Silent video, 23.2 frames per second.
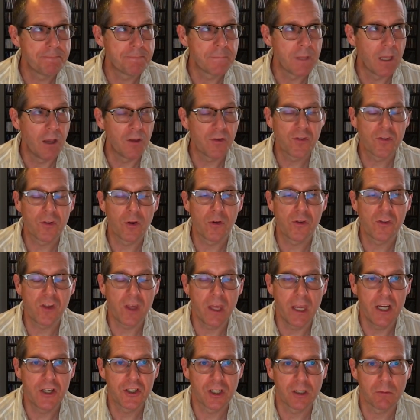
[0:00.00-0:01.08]

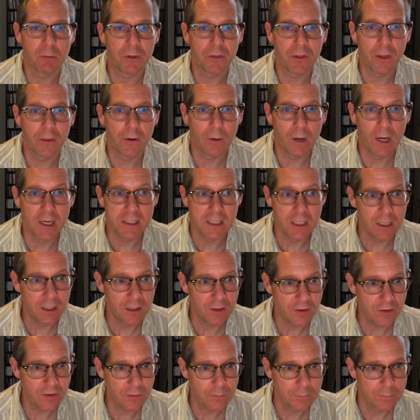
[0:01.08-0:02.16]
association with other
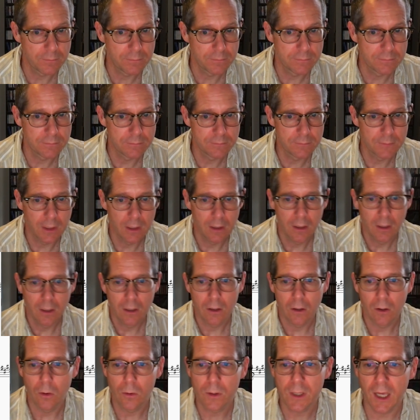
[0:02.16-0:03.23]
ideas.
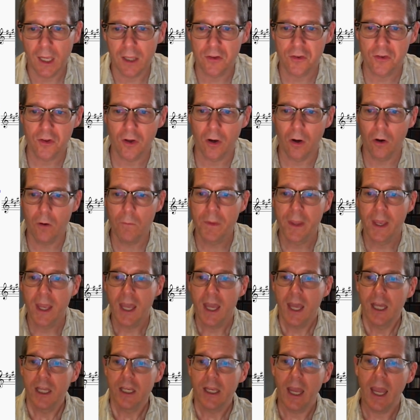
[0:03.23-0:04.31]
Okay, so
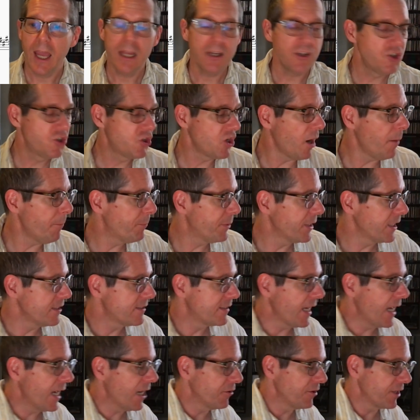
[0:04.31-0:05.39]
jumping
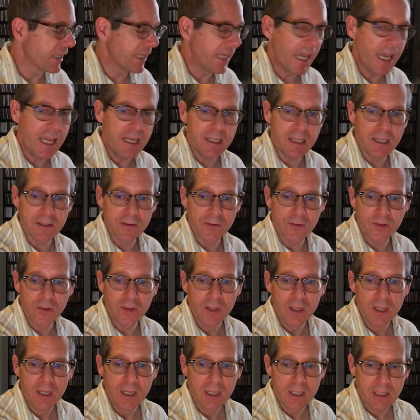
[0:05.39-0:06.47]
down to canyons.
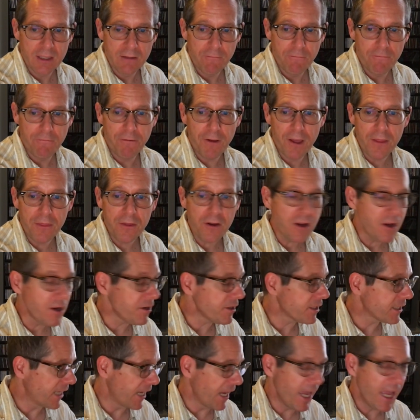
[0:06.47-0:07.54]
Feather
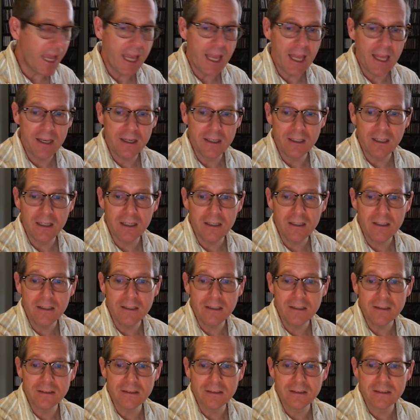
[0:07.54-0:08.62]

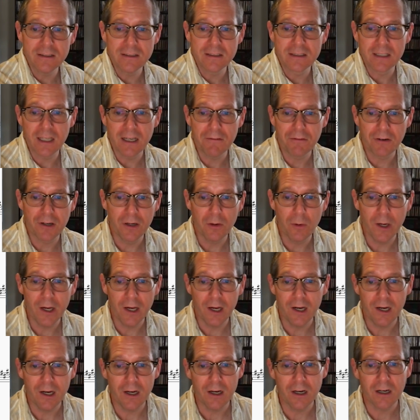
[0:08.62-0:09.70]
canyons
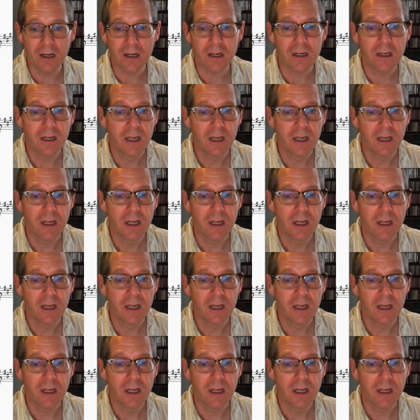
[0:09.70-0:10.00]
everywhere.